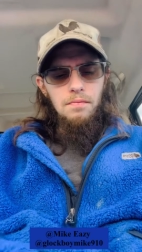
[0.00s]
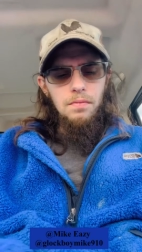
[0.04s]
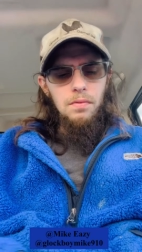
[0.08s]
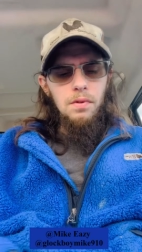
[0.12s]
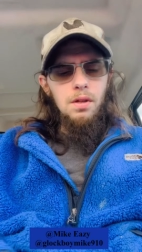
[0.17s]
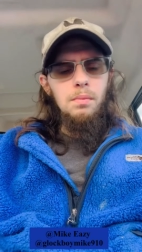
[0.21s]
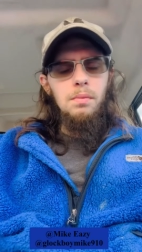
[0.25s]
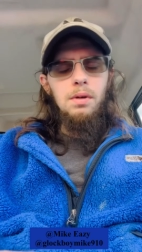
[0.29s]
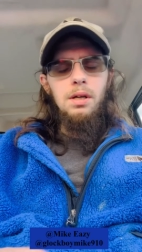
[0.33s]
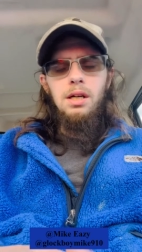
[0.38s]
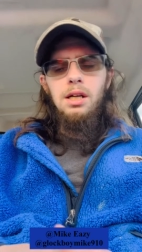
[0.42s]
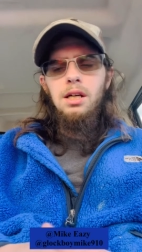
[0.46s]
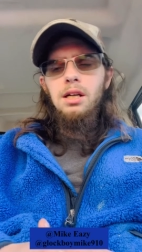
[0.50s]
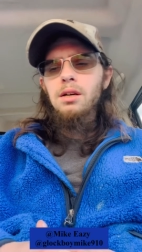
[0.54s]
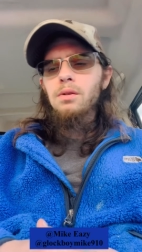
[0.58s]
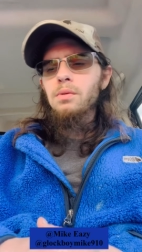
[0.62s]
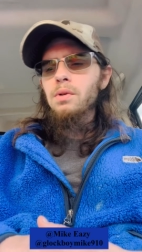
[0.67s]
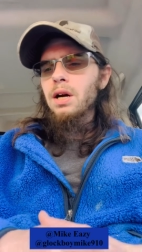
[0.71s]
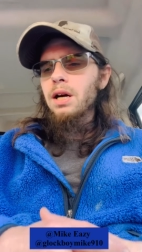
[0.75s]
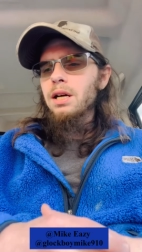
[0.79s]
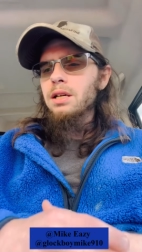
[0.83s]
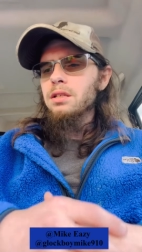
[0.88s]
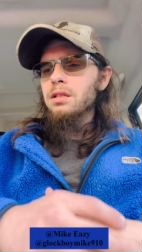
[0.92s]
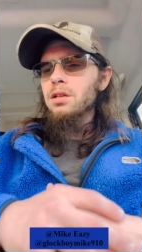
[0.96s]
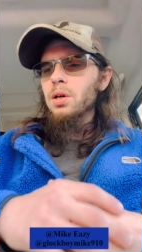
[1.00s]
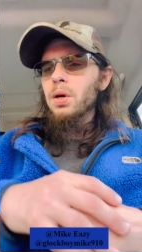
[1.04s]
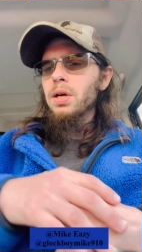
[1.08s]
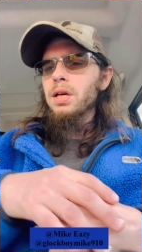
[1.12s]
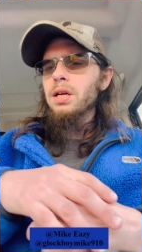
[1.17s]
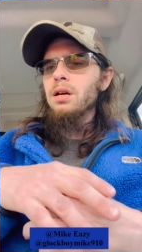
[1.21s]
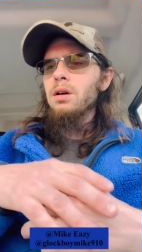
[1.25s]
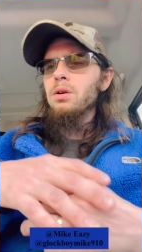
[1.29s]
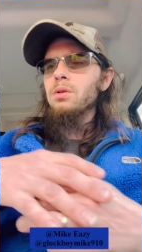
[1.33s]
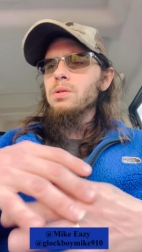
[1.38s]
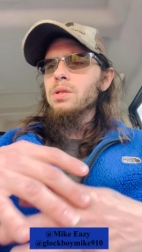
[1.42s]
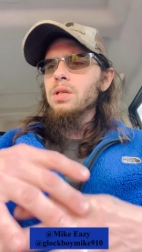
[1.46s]
But anyway, so he
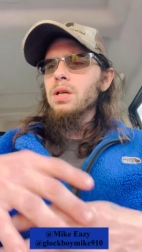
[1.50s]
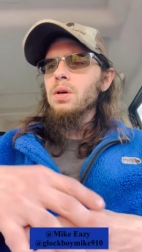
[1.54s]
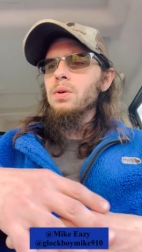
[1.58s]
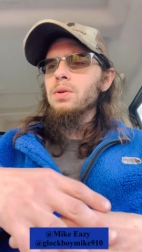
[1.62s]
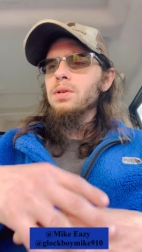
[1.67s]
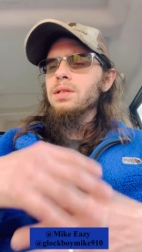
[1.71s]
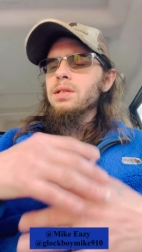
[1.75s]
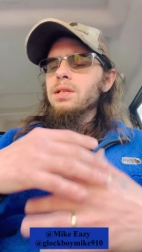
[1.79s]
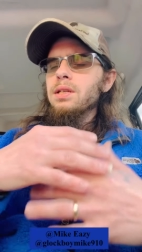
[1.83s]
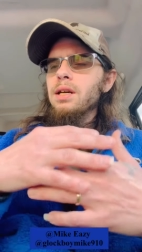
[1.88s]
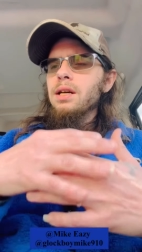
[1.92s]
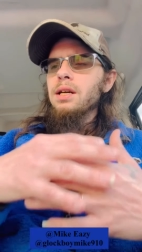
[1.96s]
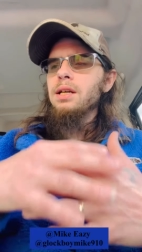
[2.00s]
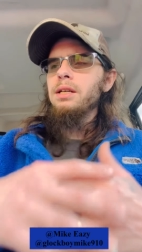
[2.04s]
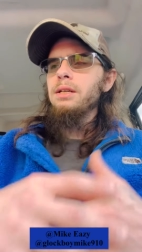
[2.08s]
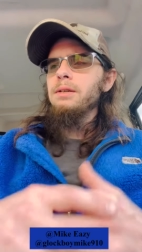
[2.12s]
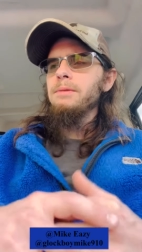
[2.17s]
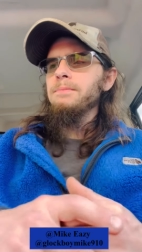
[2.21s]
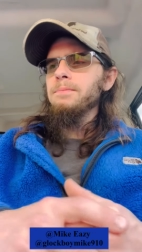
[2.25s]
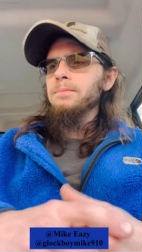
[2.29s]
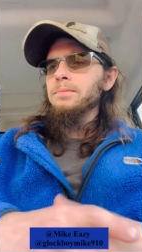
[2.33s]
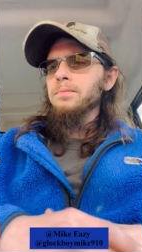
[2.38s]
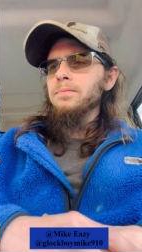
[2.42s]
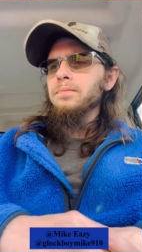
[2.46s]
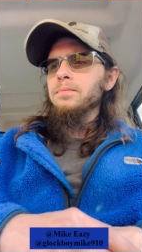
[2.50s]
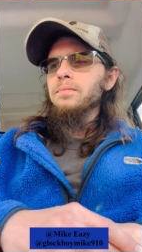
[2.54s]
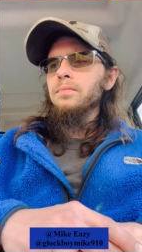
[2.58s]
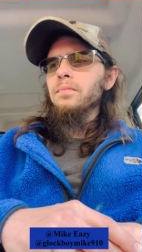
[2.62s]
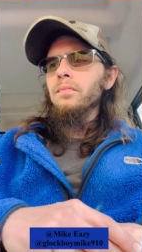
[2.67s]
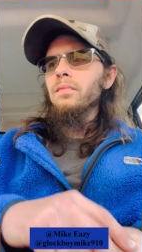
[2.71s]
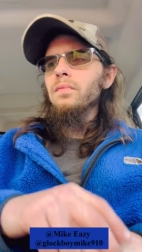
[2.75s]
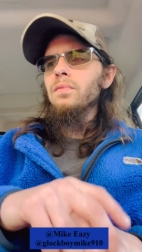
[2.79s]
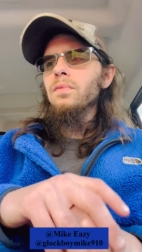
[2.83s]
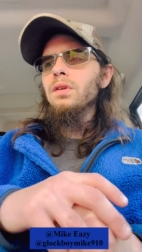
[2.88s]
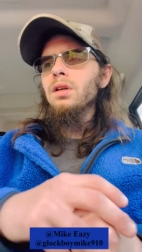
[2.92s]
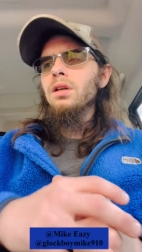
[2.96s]
goes on to say,
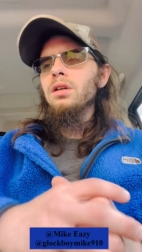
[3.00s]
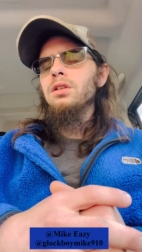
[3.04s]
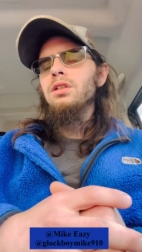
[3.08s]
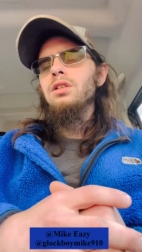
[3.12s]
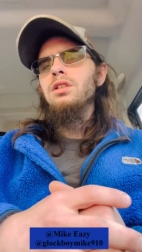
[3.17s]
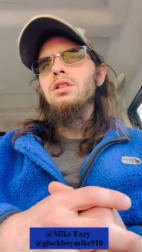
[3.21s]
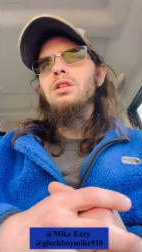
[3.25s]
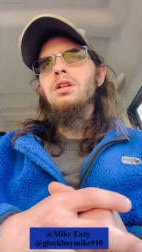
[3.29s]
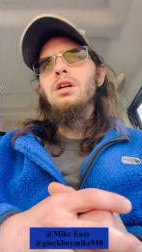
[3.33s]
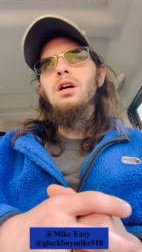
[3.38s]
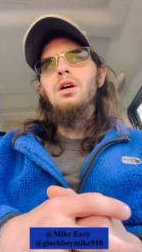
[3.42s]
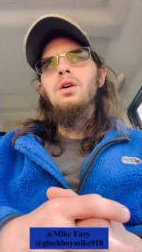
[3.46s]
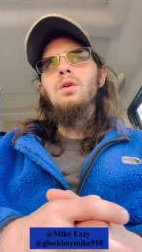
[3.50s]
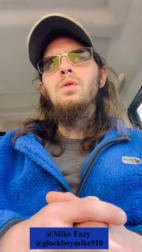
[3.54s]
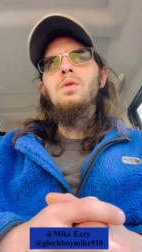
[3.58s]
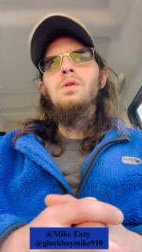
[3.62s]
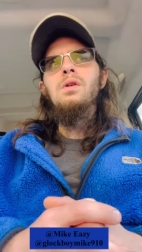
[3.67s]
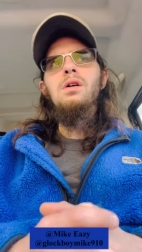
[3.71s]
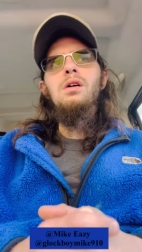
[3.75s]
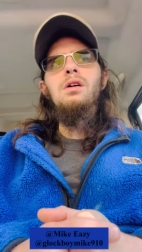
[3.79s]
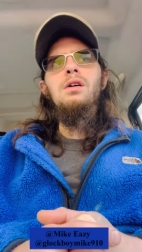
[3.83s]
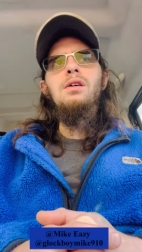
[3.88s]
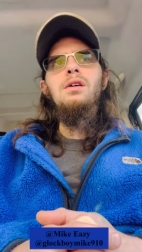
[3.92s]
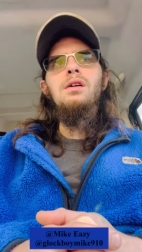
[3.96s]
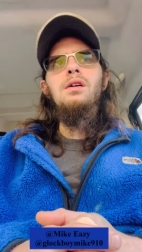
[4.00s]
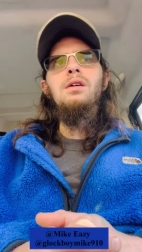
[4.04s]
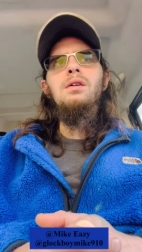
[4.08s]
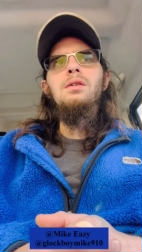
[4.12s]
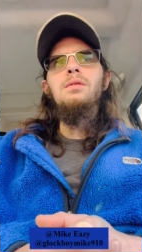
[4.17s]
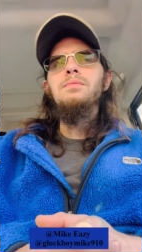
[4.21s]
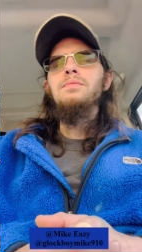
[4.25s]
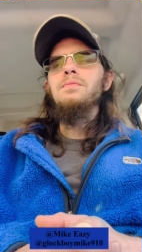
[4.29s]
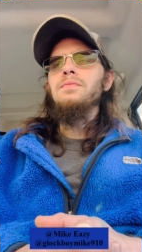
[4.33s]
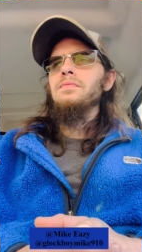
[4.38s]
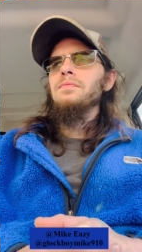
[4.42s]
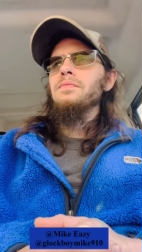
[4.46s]
you know, uh,
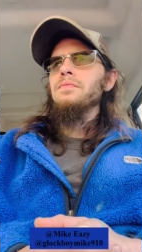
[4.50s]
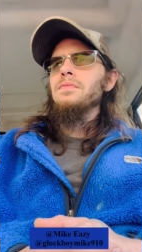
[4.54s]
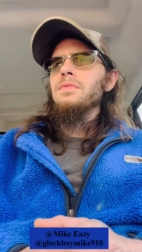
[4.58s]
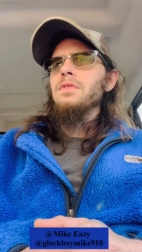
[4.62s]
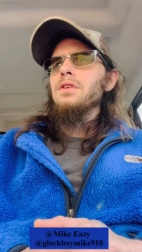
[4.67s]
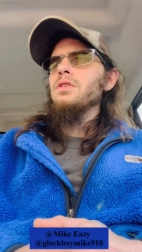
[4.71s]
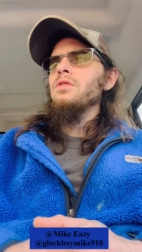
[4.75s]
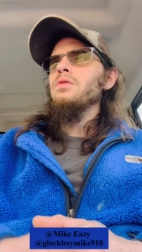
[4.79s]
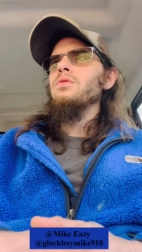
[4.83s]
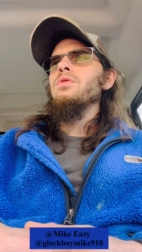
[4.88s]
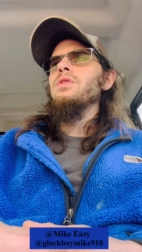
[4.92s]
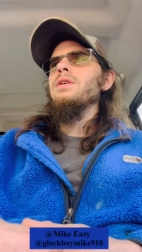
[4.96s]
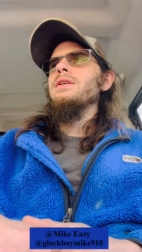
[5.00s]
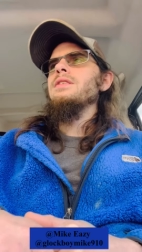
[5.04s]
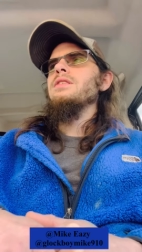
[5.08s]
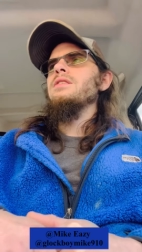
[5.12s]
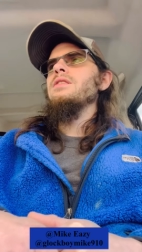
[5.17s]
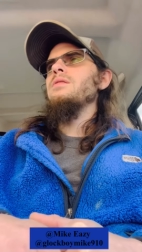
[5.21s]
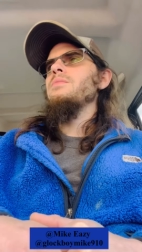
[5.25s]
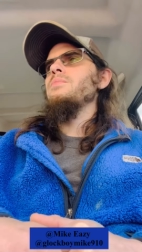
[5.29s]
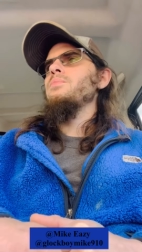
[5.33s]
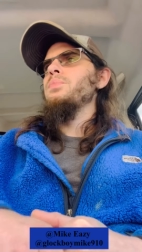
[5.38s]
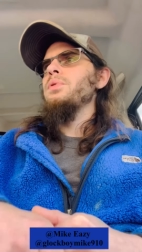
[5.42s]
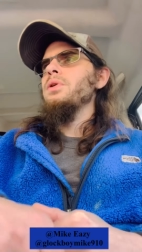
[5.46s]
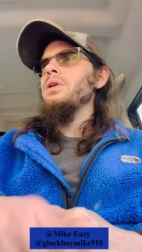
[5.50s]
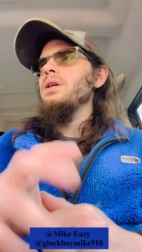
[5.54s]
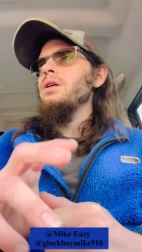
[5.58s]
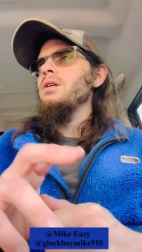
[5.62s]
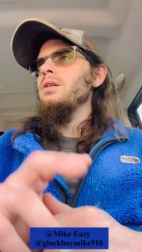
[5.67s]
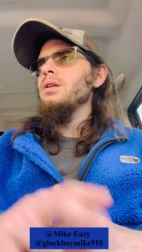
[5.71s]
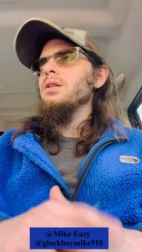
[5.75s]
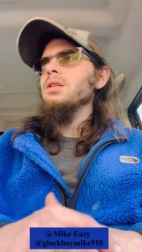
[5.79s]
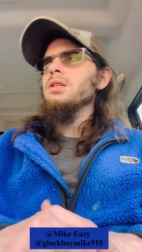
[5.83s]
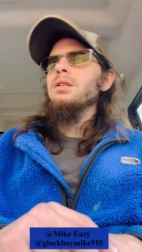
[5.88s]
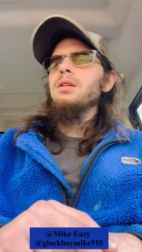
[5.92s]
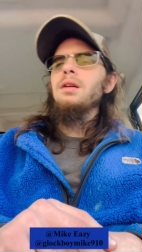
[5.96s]
rest in
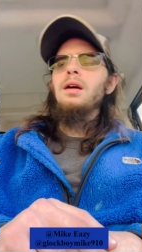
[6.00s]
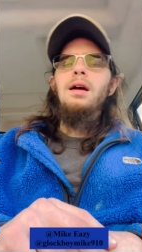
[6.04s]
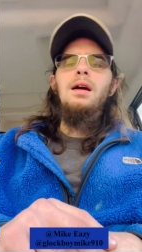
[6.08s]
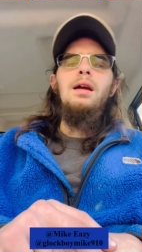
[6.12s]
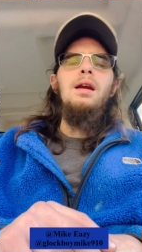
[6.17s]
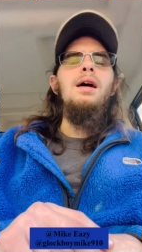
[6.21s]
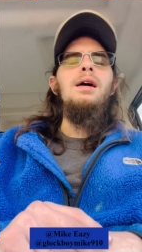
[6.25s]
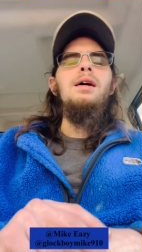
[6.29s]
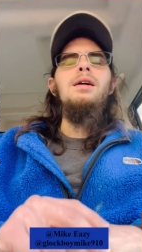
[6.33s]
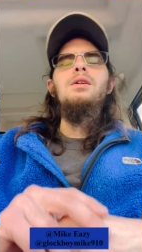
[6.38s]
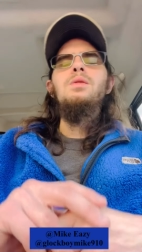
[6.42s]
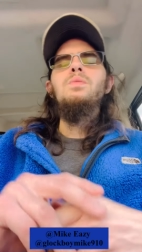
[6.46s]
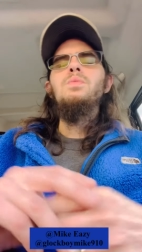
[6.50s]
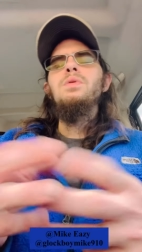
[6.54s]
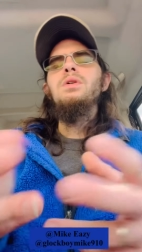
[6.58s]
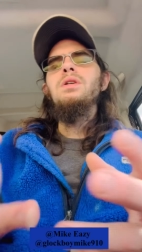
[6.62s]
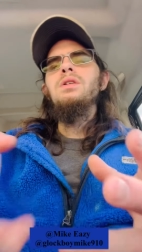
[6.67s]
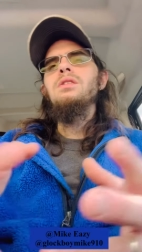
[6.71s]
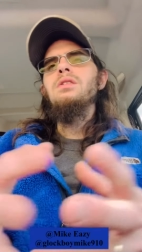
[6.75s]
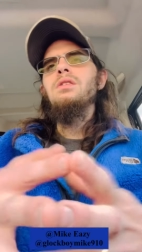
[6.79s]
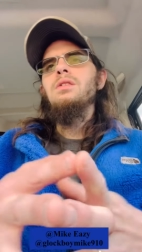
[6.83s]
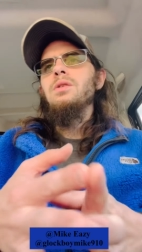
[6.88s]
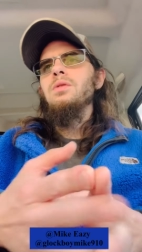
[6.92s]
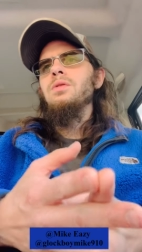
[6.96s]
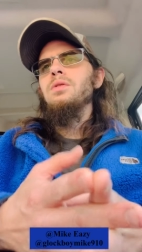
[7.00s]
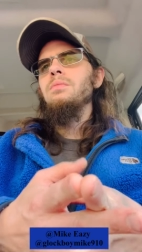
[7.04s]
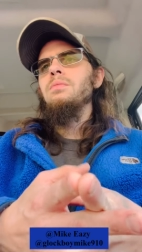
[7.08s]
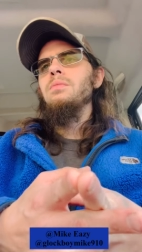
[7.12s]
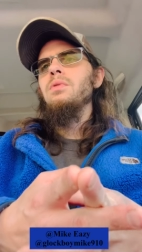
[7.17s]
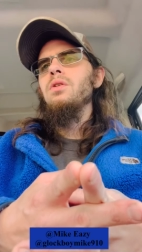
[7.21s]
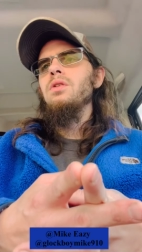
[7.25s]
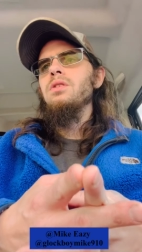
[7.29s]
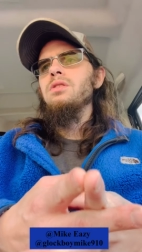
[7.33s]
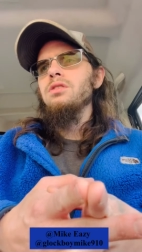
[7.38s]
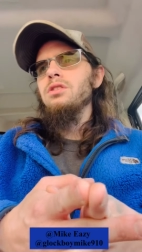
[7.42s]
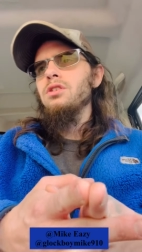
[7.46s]
peace, act like he's pissing on the
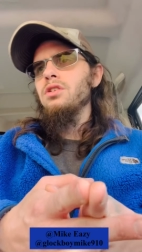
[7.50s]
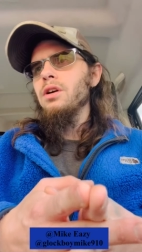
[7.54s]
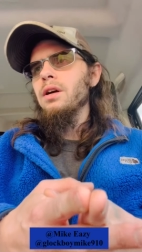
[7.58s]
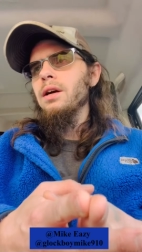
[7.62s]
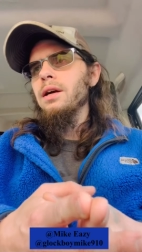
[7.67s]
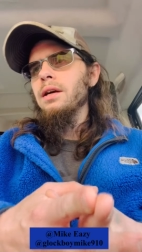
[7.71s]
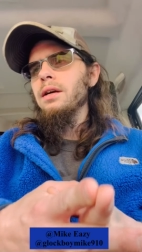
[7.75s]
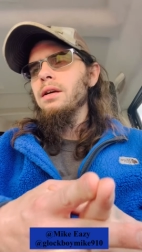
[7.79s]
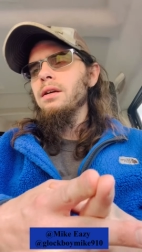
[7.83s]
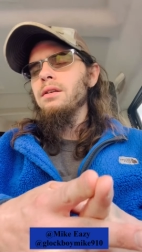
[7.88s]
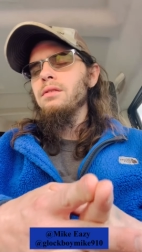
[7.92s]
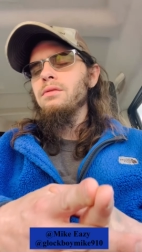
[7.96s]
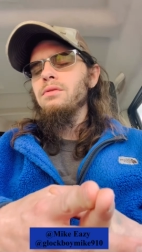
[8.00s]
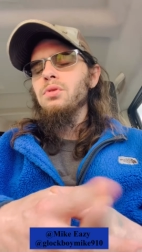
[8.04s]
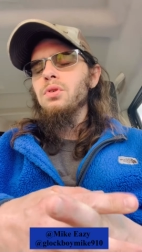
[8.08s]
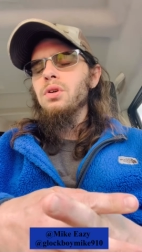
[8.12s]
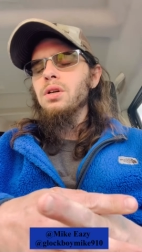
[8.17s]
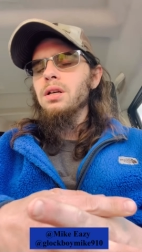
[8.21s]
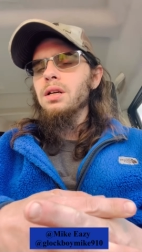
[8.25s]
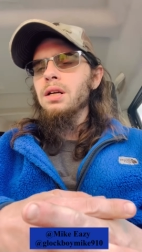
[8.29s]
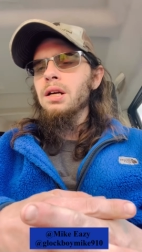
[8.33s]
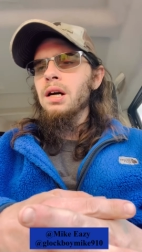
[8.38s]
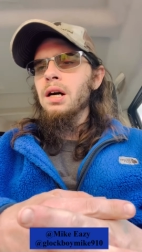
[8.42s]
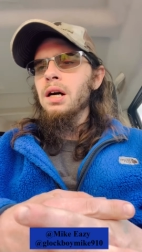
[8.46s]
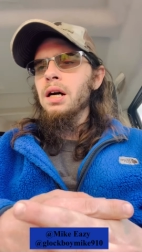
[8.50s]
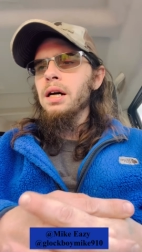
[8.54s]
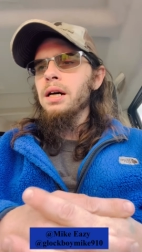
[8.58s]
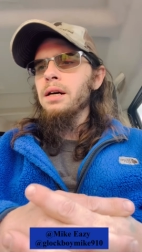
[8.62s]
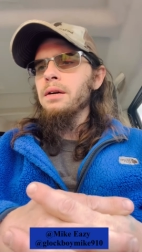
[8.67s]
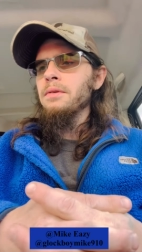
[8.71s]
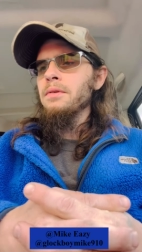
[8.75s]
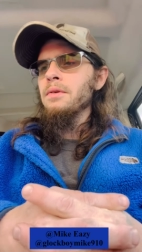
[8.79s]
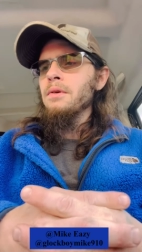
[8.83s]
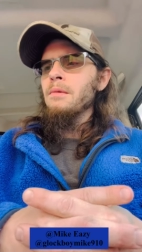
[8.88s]
boy's grave, whatnot.